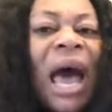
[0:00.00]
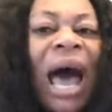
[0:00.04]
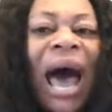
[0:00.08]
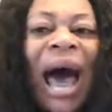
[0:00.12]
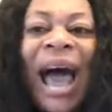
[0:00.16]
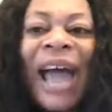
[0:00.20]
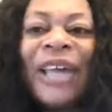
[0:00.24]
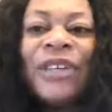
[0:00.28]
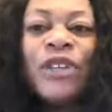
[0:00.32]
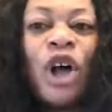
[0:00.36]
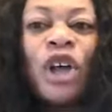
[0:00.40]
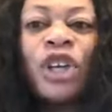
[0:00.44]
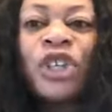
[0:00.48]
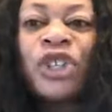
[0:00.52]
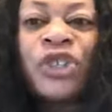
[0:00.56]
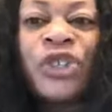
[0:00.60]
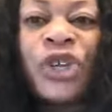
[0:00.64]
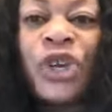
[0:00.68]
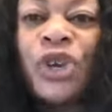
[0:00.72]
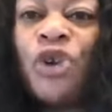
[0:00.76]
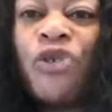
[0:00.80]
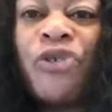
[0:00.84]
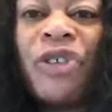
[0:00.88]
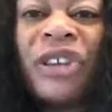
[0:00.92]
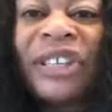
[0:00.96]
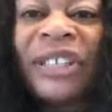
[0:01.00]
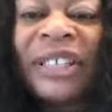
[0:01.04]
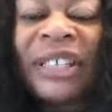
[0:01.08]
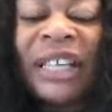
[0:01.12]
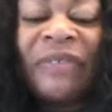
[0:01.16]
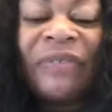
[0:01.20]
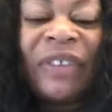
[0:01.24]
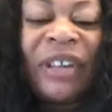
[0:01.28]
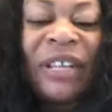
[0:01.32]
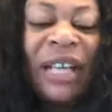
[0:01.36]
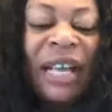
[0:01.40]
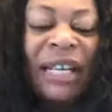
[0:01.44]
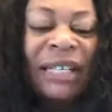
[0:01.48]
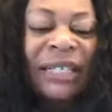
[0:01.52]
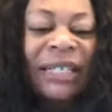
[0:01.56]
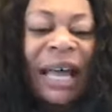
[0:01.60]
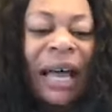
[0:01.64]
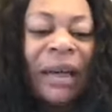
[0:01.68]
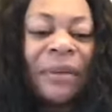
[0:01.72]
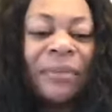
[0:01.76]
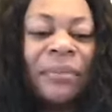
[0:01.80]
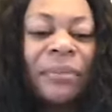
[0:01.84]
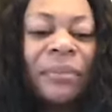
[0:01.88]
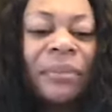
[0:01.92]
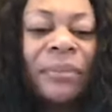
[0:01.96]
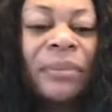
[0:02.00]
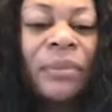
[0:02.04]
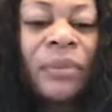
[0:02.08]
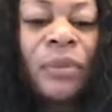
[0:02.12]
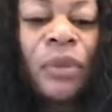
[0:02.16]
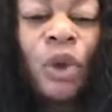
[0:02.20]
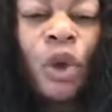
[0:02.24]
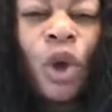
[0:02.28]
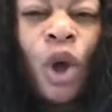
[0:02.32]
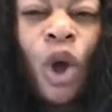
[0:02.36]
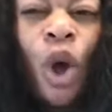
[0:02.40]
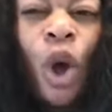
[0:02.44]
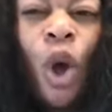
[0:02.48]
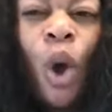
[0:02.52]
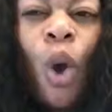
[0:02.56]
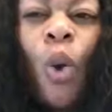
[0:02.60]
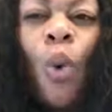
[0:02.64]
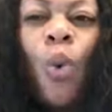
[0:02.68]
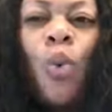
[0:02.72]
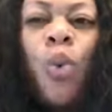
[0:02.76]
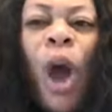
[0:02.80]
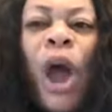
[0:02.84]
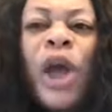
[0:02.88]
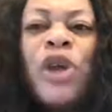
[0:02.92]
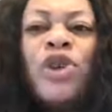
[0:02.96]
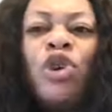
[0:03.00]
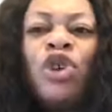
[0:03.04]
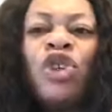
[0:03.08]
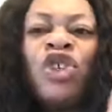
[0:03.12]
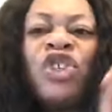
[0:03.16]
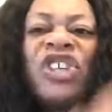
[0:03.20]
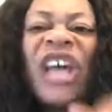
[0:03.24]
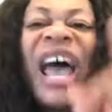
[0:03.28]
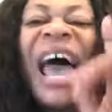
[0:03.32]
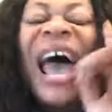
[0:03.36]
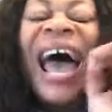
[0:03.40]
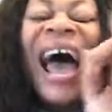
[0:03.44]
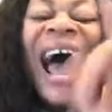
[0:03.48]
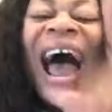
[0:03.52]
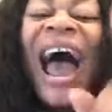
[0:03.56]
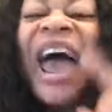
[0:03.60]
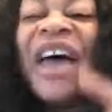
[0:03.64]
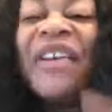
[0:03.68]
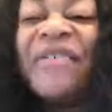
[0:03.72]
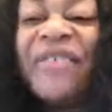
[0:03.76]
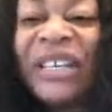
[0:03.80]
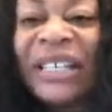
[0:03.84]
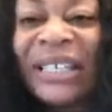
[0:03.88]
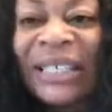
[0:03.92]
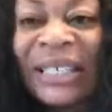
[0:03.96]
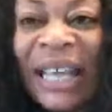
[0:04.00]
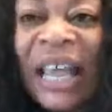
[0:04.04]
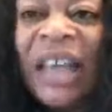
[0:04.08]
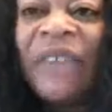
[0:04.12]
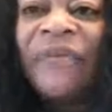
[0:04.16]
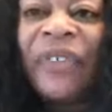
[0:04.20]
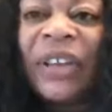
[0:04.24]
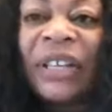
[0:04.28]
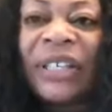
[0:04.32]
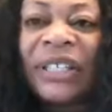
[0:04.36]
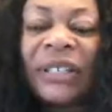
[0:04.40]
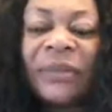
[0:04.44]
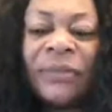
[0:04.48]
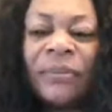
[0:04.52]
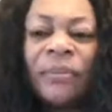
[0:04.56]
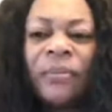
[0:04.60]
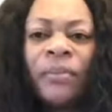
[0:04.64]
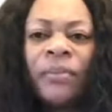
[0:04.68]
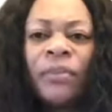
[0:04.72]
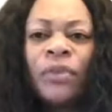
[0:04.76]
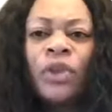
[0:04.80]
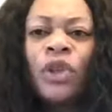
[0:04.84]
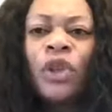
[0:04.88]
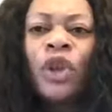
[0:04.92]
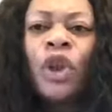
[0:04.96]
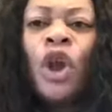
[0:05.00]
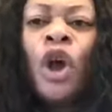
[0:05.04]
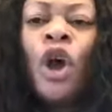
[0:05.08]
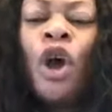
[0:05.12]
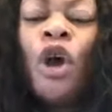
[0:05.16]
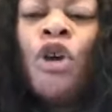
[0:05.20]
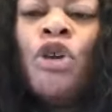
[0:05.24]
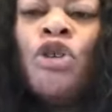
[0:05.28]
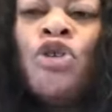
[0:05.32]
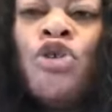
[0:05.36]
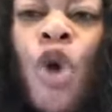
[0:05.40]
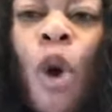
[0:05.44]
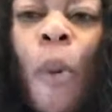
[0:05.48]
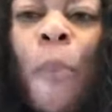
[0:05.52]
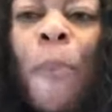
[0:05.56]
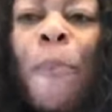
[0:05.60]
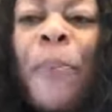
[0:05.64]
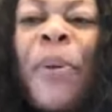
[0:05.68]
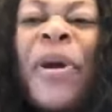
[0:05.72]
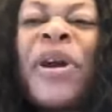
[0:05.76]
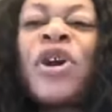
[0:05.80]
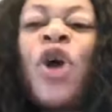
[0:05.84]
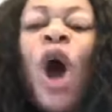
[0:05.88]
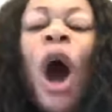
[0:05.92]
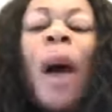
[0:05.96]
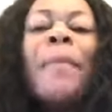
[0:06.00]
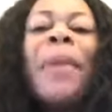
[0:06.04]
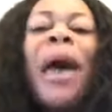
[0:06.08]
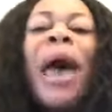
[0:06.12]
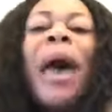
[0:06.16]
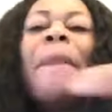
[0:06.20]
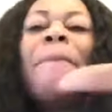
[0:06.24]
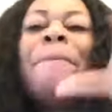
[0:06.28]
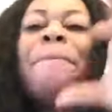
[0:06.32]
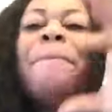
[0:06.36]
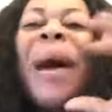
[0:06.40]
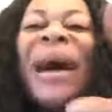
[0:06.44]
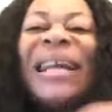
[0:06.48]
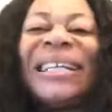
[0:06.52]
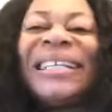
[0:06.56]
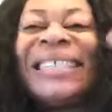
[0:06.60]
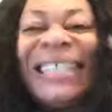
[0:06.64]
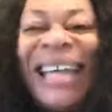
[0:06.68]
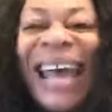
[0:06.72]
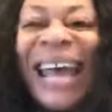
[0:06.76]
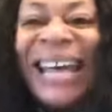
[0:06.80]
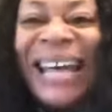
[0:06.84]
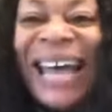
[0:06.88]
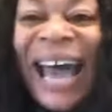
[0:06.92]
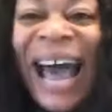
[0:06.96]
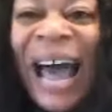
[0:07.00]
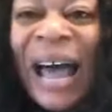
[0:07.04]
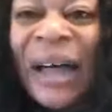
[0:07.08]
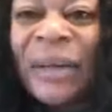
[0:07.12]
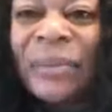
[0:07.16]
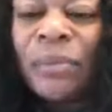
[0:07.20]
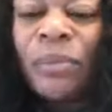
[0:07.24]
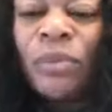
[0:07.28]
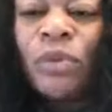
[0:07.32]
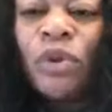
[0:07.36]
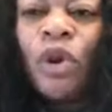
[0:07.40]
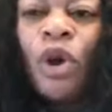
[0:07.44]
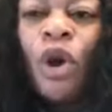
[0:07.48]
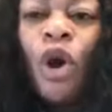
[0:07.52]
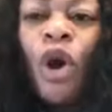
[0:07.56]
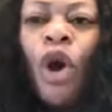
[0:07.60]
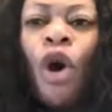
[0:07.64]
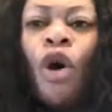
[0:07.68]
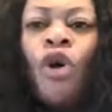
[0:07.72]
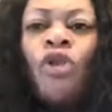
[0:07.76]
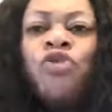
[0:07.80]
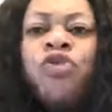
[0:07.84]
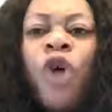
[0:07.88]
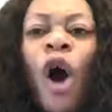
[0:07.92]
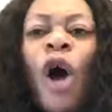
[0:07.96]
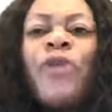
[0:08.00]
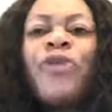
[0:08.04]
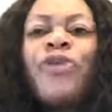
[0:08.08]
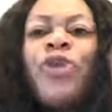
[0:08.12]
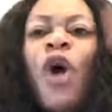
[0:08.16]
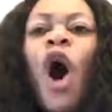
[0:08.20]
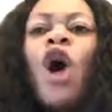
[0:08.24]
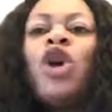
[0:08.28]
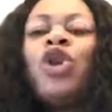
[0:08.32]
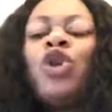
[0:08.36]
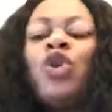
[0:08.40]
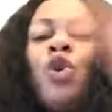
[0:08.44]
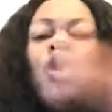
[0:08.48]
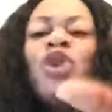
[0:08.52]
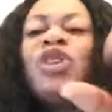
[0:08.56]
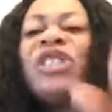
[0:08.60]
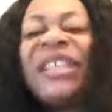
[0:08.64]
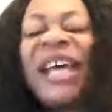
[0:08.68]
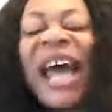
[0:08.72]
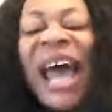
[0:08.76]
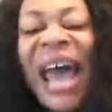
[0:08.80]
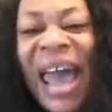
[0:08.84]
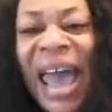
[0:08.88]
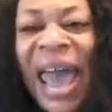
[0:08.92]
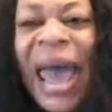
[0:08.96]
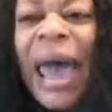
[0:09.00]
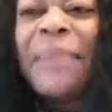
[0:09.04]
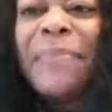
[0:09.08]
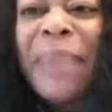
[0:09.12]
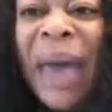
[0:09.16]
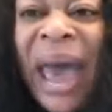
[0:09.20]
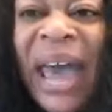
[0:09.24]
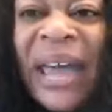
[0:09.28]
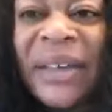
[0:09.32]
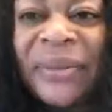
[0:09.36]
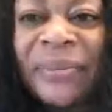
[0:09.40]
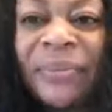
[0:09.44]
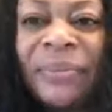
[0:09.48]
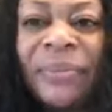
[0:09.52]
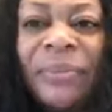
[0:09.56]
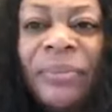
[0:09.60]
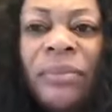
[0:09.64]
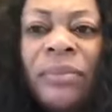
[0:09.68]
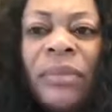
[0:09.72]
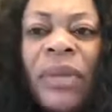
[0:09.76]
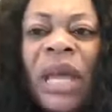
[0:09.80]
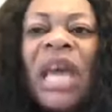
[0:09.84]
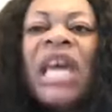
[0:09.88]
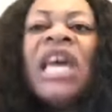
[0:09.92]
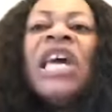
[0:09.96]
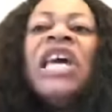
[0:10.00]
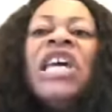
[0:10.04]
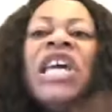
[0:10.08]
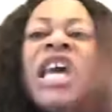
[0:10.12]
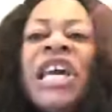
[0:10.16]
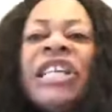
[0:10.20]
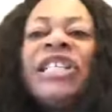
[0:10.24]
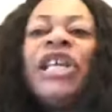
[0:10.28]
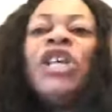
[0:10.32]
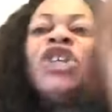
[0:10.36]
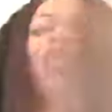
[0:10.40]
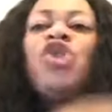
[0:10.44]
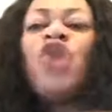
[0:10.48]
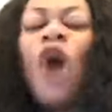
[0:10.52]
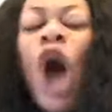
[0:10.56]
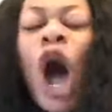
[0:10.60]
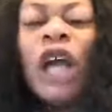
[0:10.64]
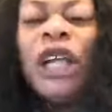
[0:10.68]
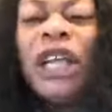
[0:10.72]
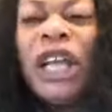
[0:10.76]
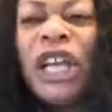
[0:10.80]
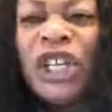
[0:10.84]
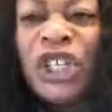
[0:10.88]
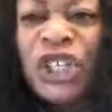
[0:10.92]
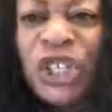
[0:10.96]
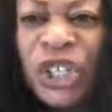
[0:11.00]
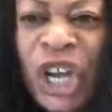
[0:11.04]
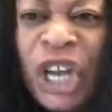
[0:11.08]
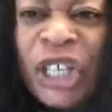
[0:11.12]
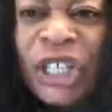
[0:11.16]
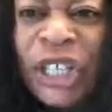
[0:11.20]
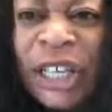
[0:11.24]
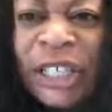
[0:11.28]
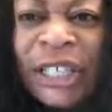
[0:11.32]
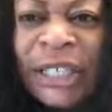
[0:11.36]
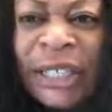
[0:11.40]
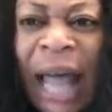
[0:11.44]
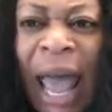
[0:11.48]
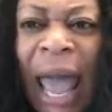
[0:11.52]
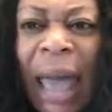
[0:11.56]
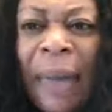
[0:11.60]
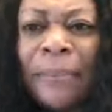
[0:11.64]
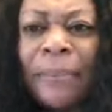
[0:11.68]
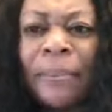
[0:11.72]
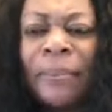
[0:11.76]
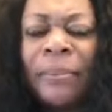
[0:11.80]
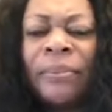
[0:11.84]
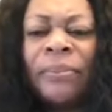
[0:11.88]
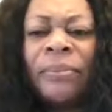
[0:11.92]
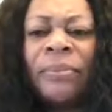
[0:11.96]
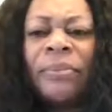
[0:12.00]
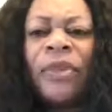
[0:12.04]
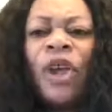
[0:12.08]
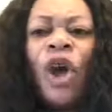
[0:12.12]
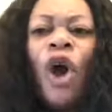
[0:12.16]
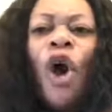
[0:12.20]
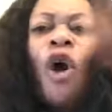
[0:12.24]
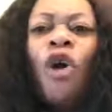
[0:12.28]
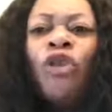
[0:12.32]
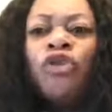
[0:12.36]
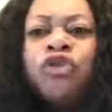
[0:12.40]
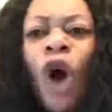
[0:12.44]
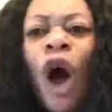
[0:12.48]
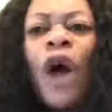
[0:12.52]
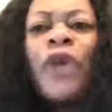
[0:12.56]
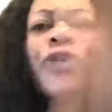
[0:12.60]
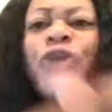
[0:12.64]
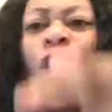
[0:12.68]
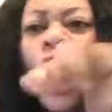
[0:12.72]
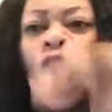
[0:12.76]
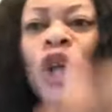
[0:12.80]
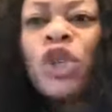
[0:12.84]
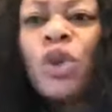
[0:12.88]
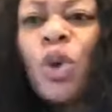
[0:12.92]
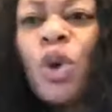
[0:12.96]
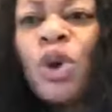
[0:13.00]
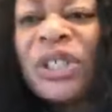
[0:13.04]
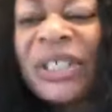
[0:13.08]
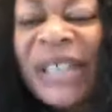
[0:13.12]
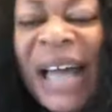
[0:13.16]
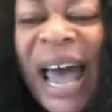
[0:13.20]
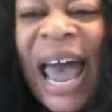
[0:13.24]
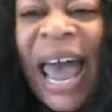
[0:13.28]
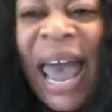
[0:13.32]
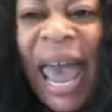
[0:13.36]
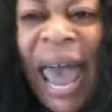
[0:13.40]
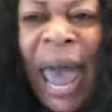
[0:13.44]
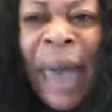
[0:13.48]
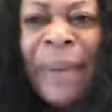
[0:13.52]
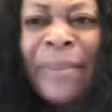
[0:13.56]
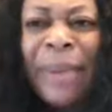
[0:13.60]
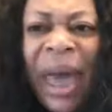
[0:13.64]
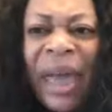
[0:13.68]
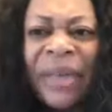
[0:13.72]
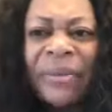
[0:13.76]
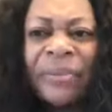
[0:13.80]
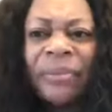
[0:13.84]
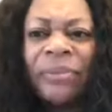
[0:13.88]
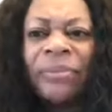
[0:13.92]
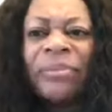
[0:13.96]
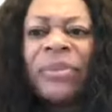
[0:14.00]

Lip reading: I don't see you receiving it. When you say, I receive it, you become a partaker. For those who say amen, it is done in Jesus' name. For those who say amen,